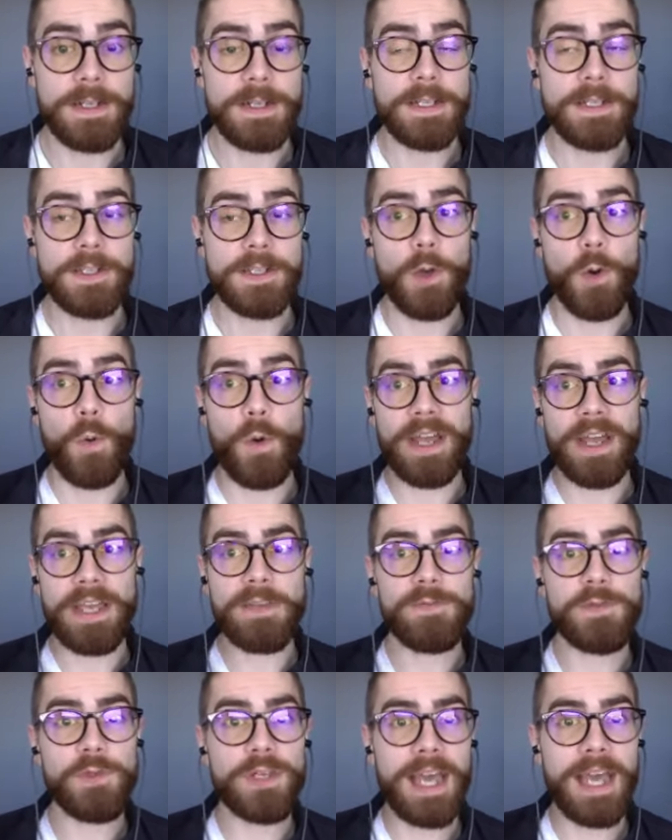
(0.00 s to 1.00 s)
So
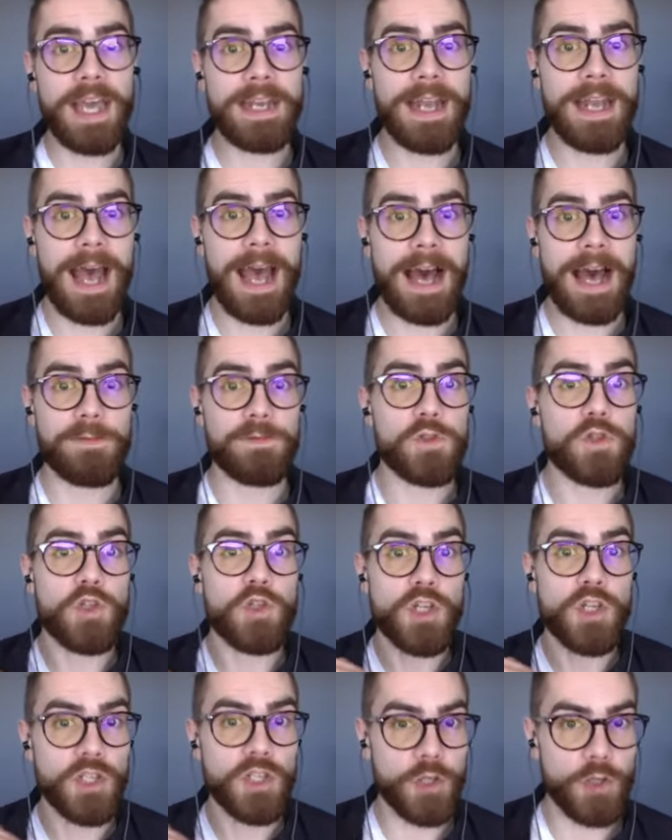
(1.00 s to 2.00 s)
if you can have
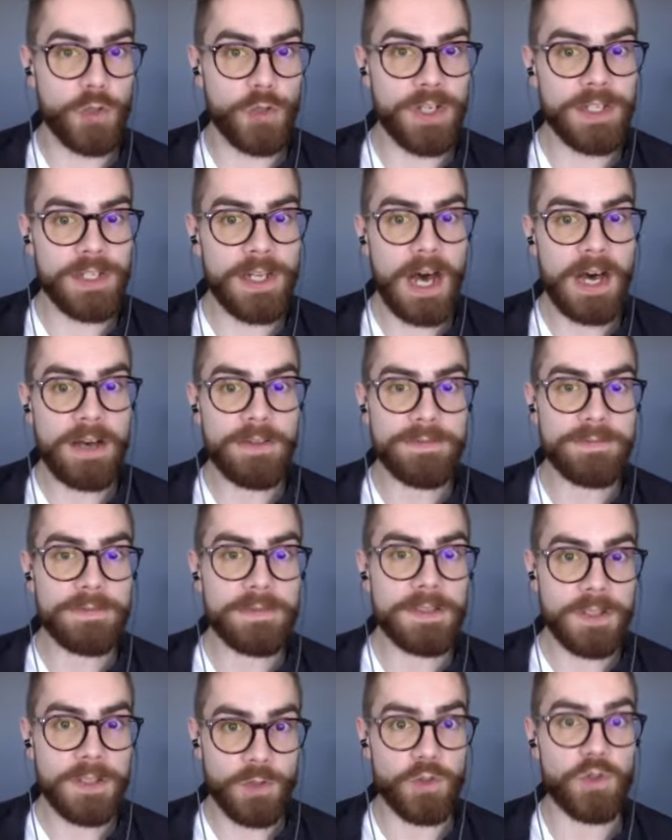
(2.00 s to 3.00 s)
just good enough,
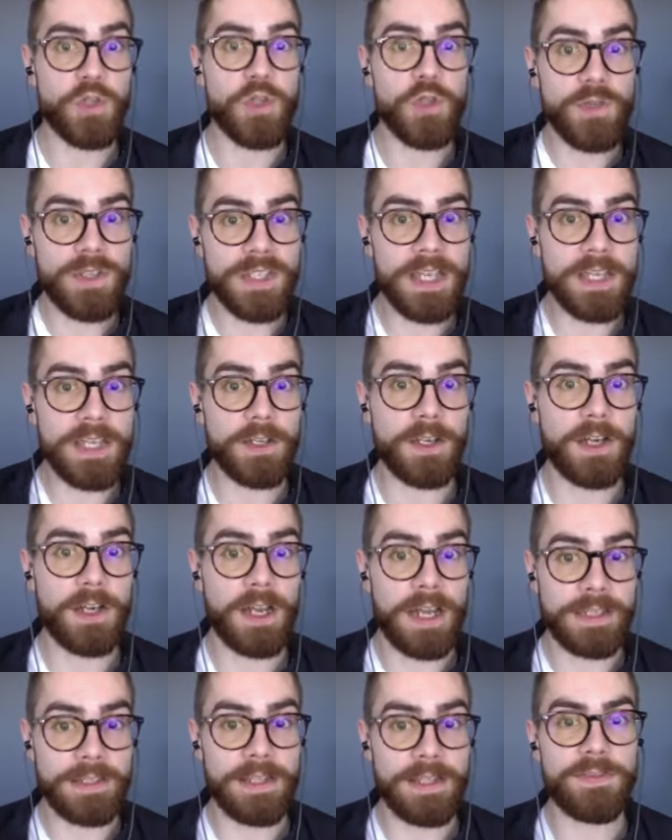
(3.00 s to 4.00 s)
so choosing a
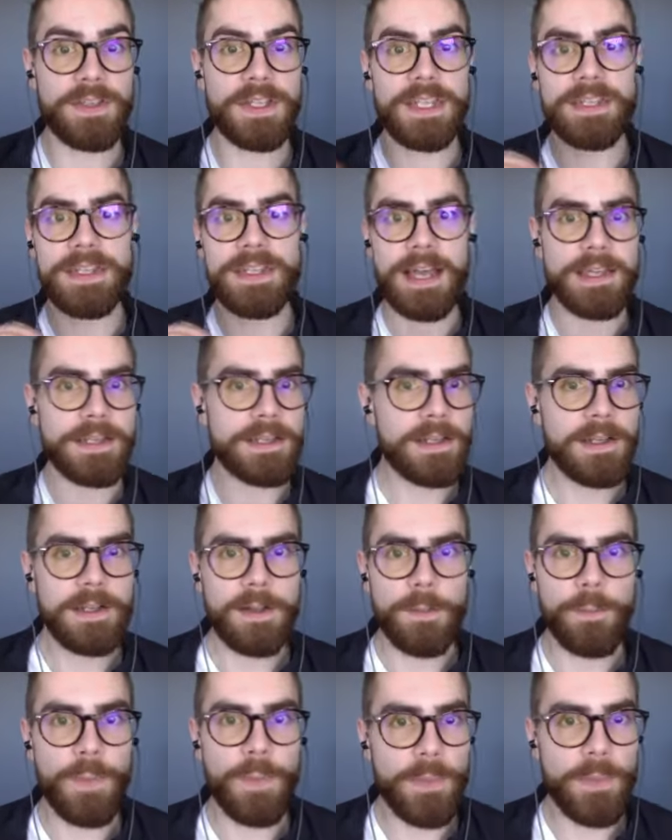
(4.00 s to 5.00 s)
connectivity that
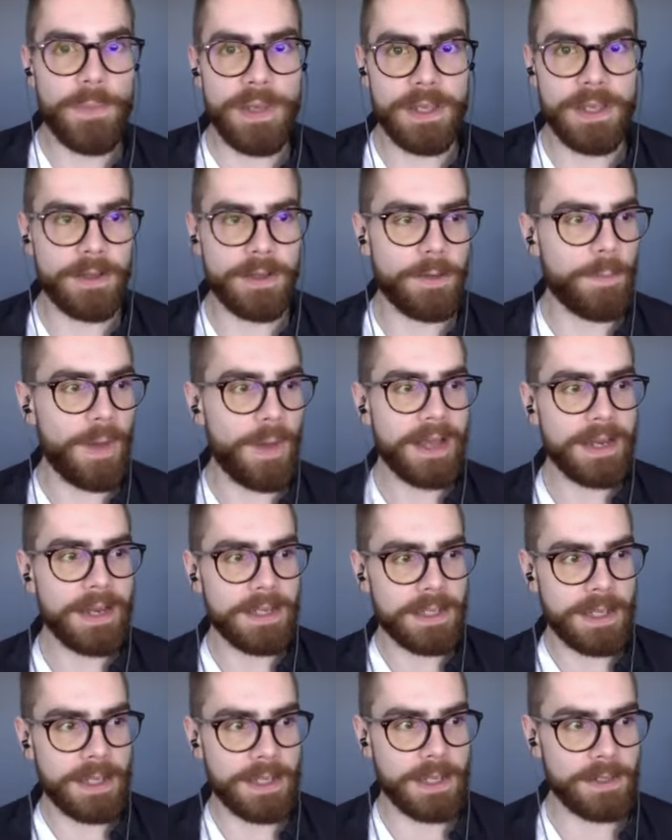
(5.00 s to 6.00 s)
maybe mine
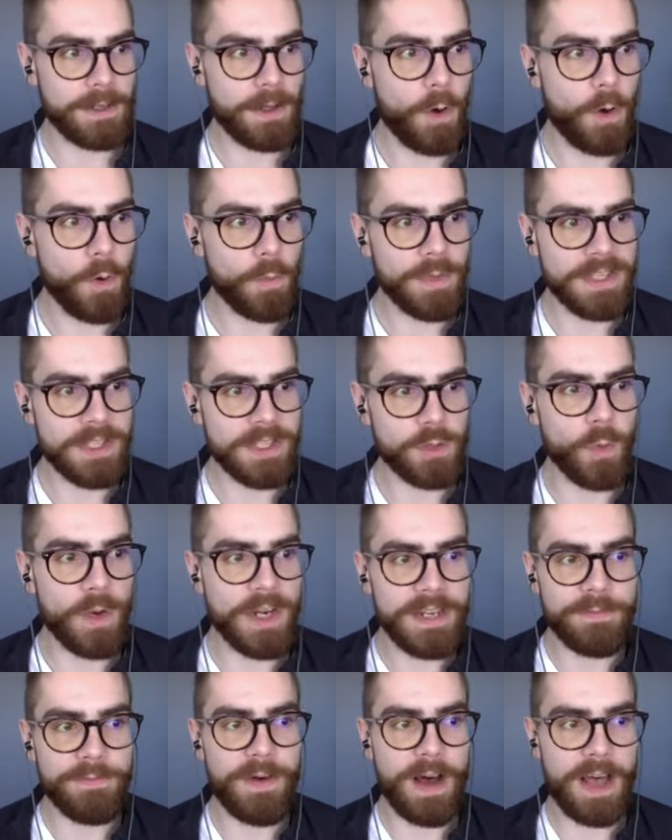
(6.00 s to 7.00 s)
at home is
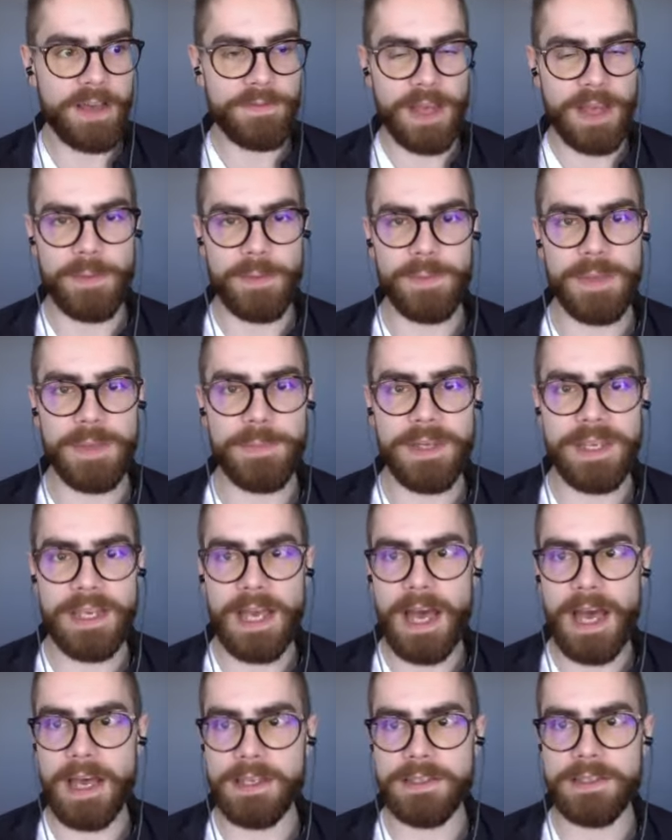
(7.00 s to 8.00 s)
25
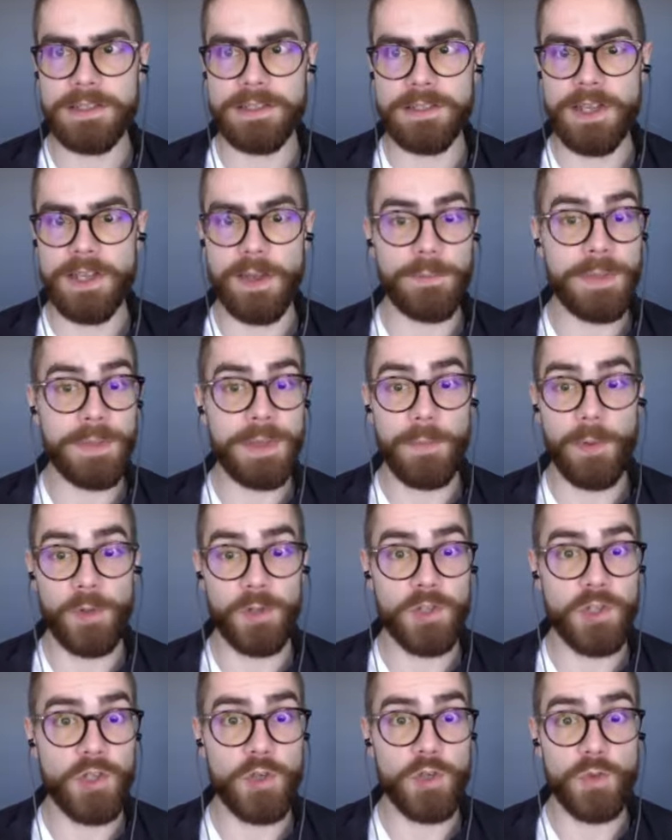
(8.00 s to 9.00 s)
Mbps. Some people
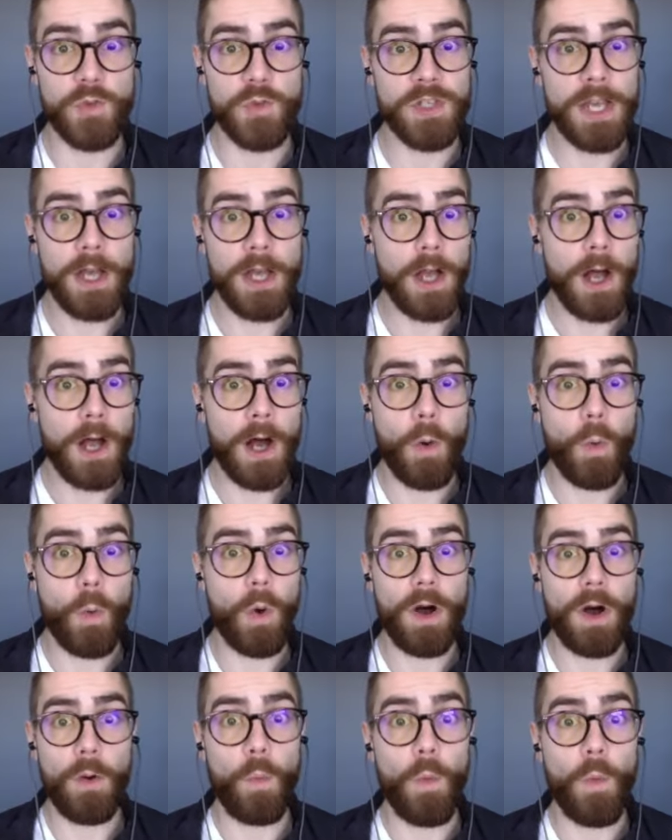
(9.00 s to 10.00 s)
choose
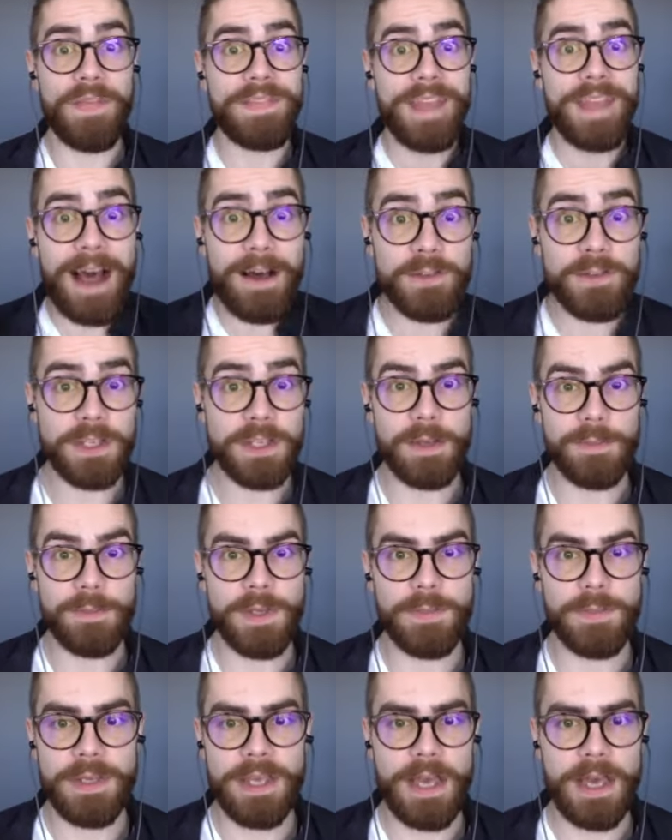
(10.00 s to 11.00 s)
1000
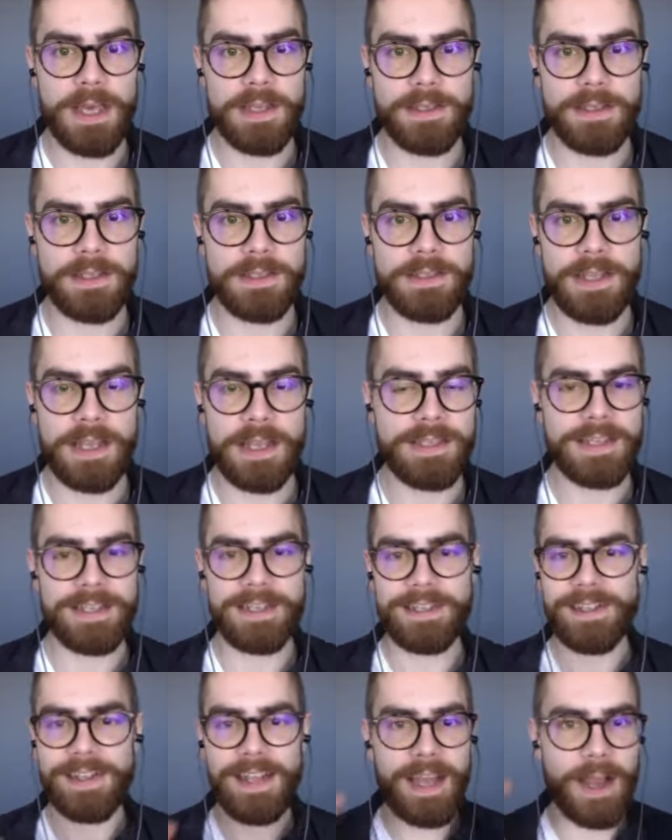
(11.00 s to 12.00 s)
Mbps these days, and
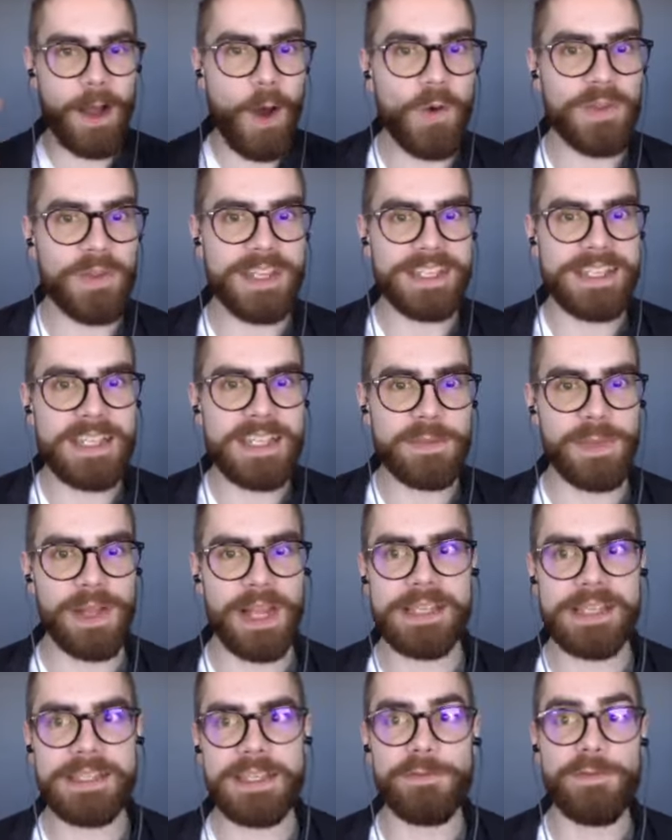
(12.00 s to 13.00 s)
they're like, oh, this is
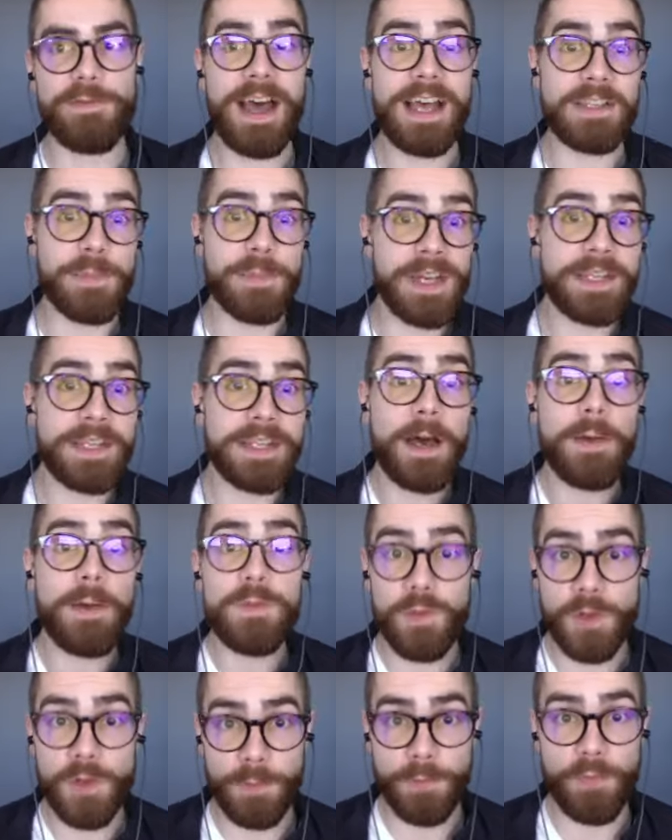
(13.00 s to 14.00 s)
blazing fast, but it comes
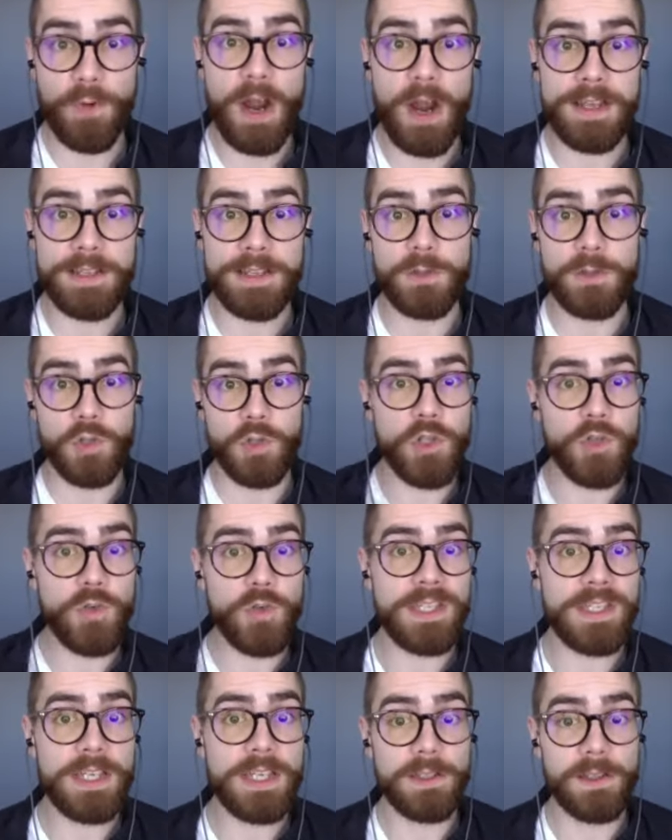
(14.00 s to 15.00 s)
with a price. So
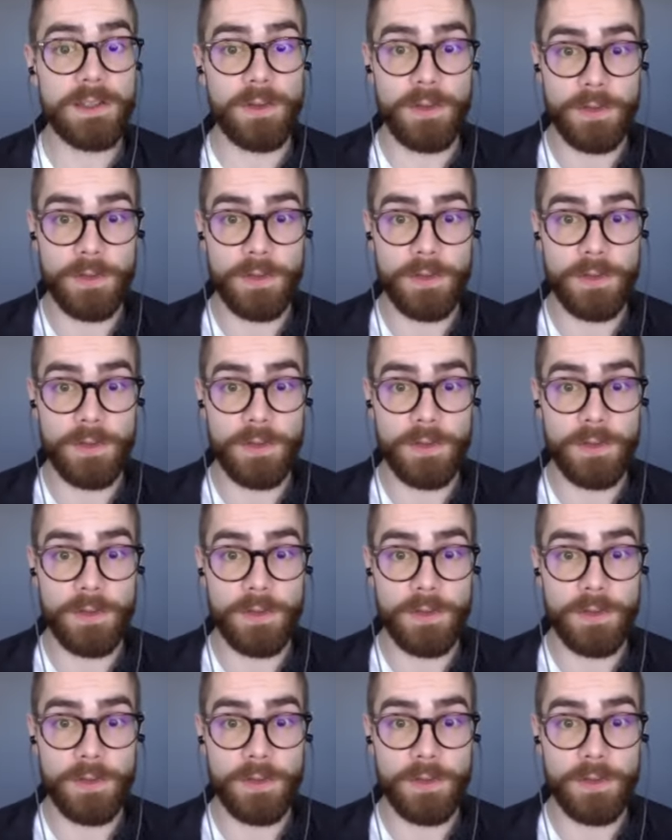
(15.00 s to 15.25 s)
choosing